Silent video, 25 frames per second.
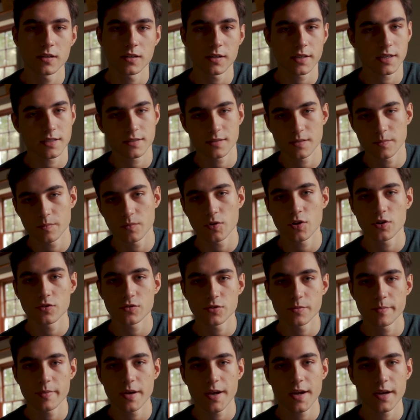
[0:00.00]
get some
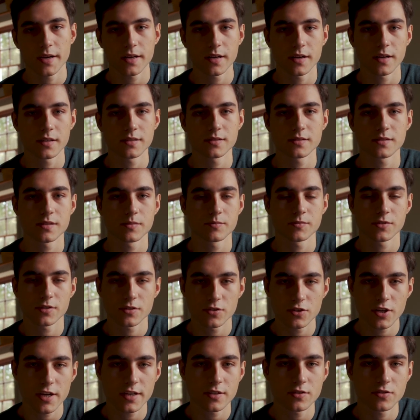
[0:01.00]
notes back and some
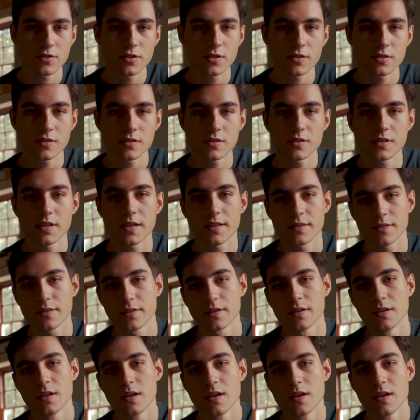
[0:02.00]
suggestions, and